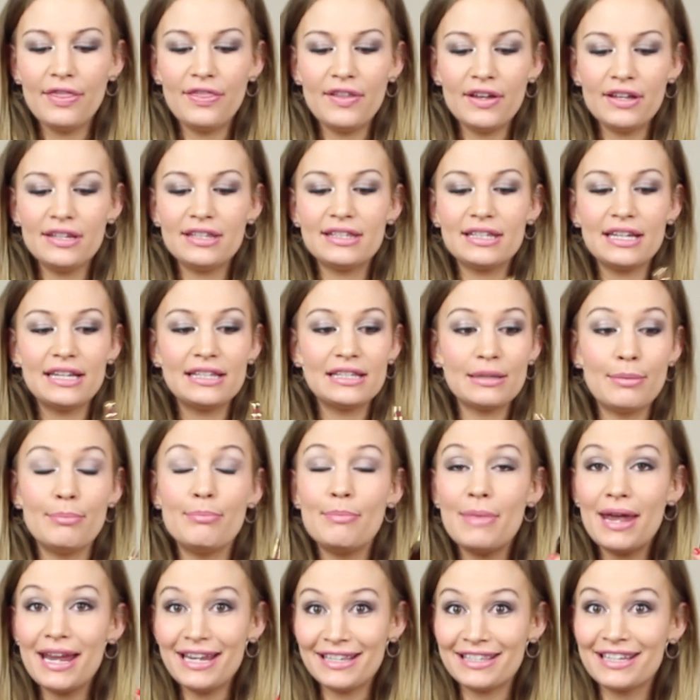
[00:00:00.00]
this is
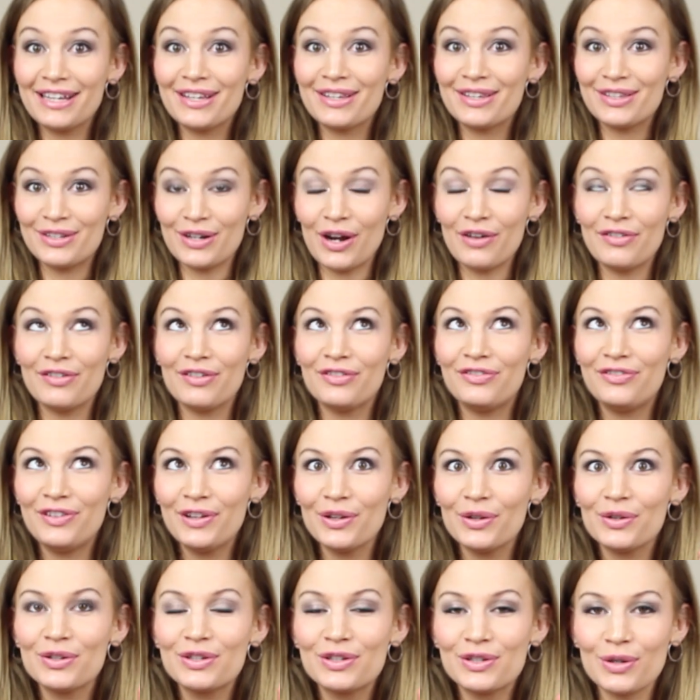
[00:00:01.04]
amazing stuff. It
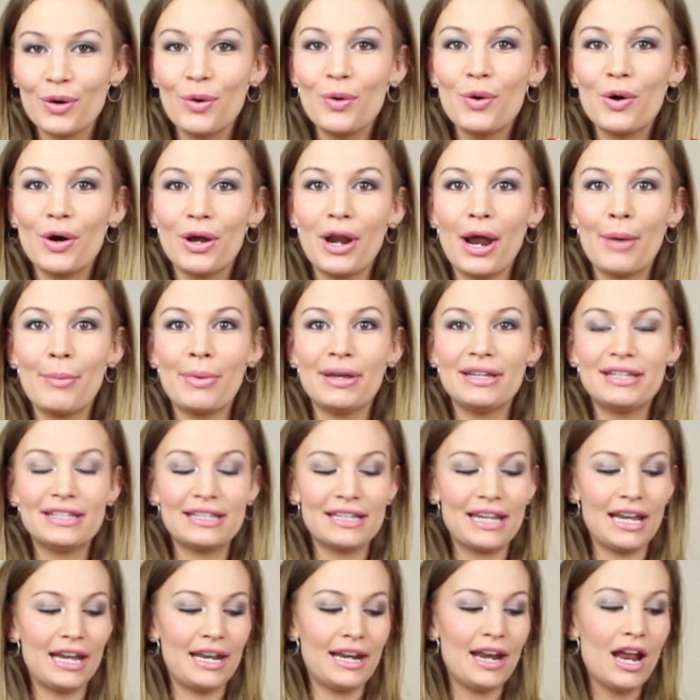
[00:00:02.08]
feels so good on my
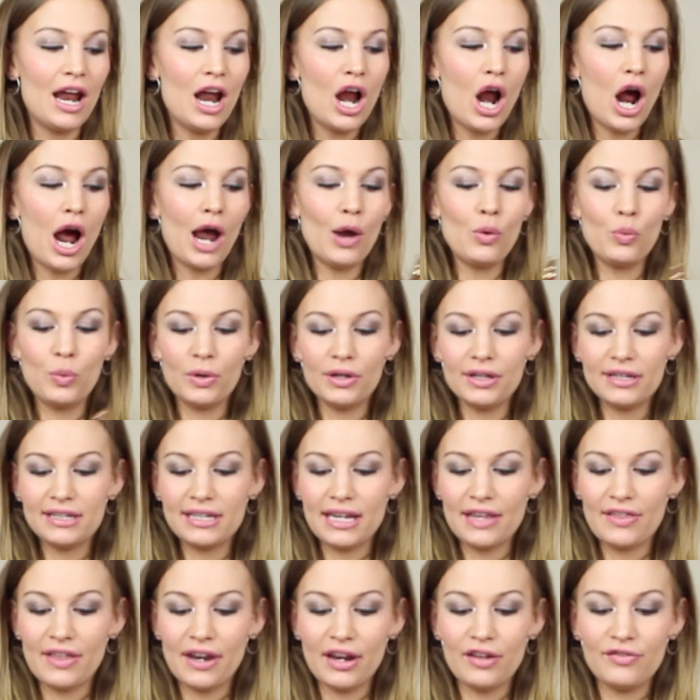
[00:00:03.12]
skin. I will
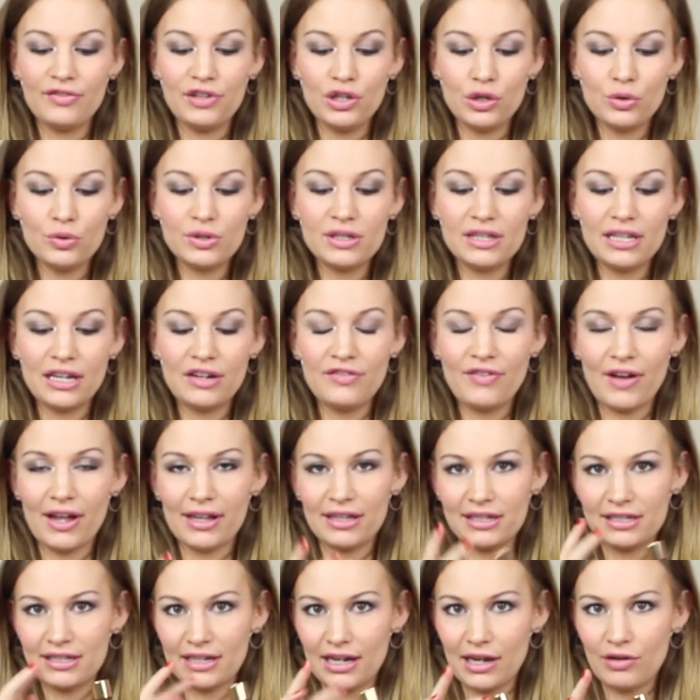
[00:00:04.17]
say that I've used the
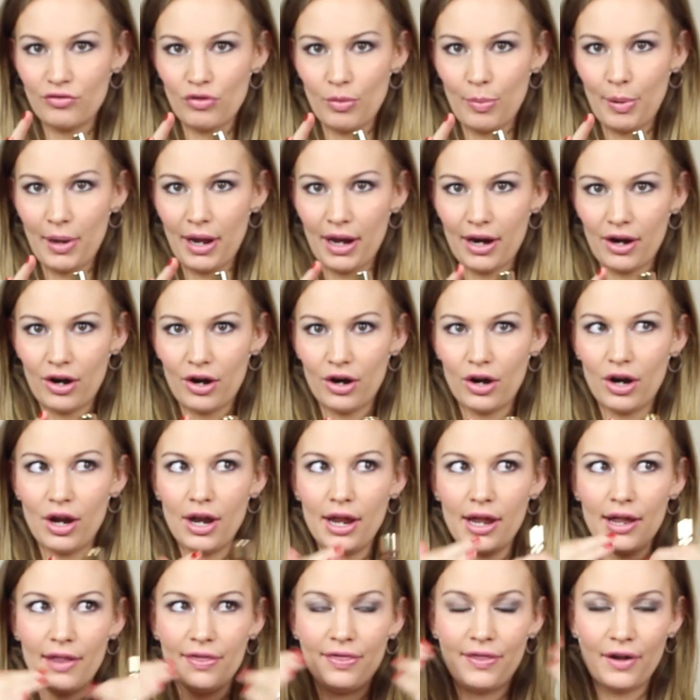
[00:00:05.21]
Advanced Night Repair,
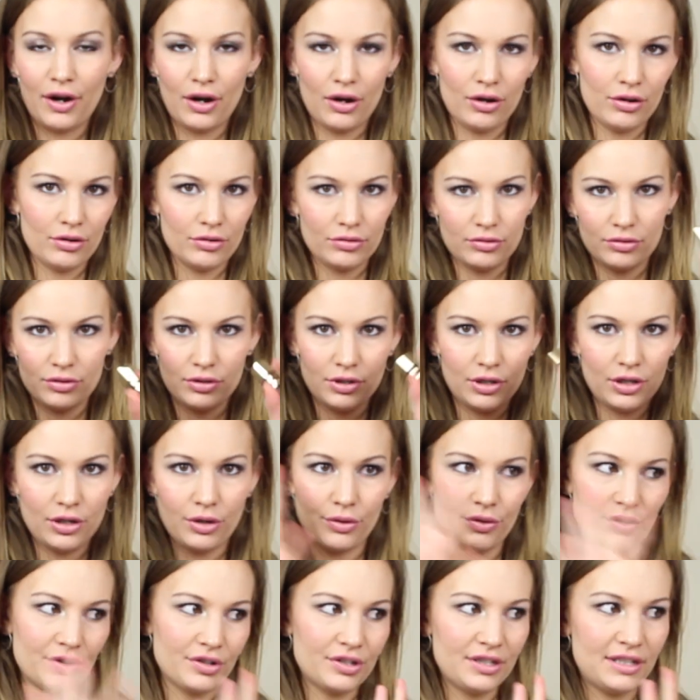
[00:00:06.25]
their, you
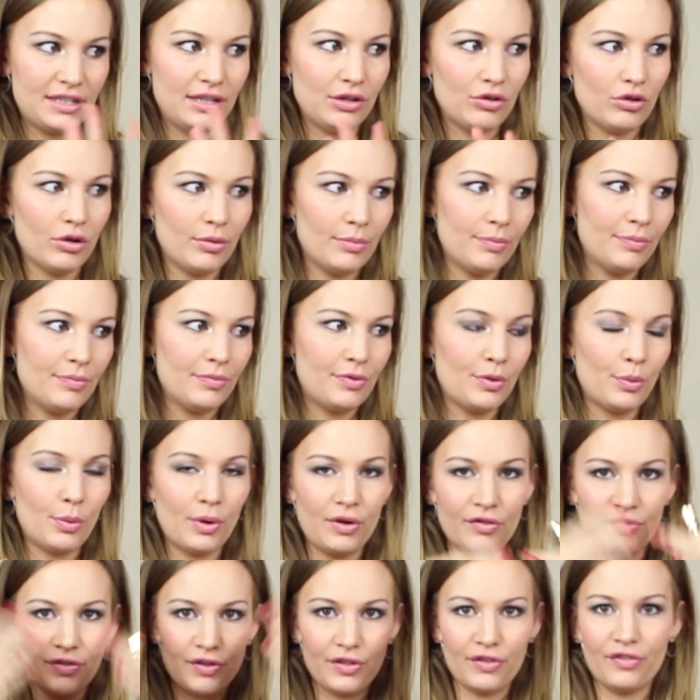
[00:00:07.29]
know, their serum, the
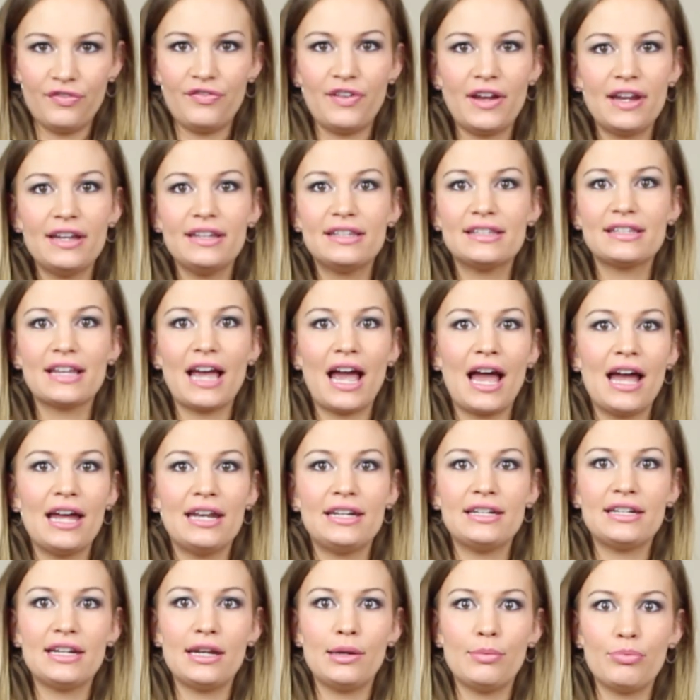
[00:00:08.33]
one for the face,
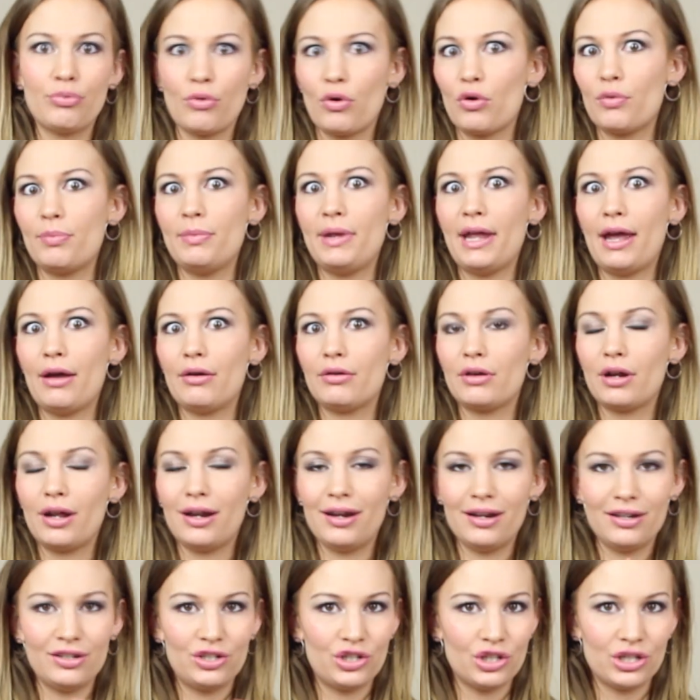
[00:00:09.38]
and it broke me out
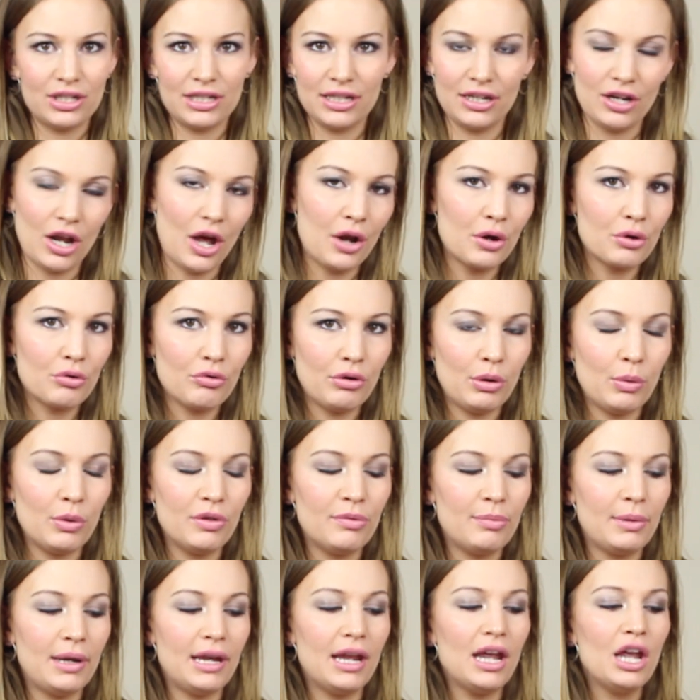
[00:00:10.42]
and it just did not agree
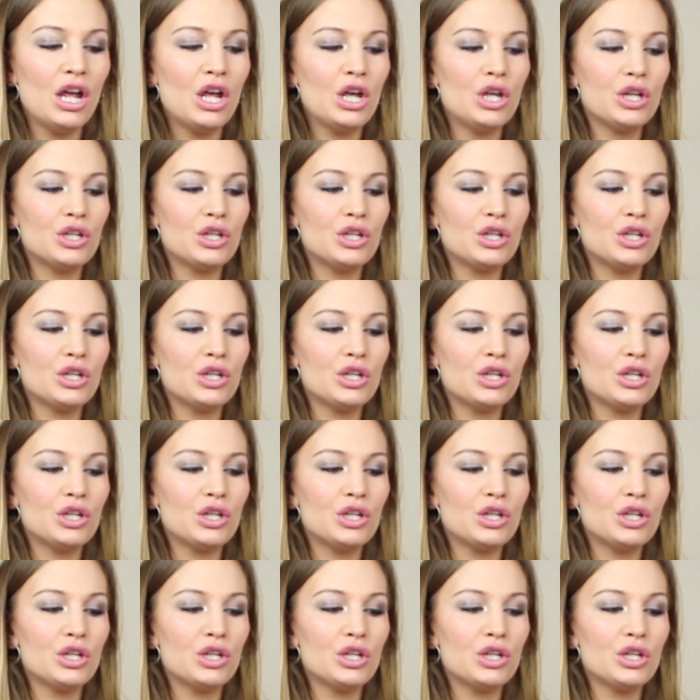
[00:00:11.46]
with me.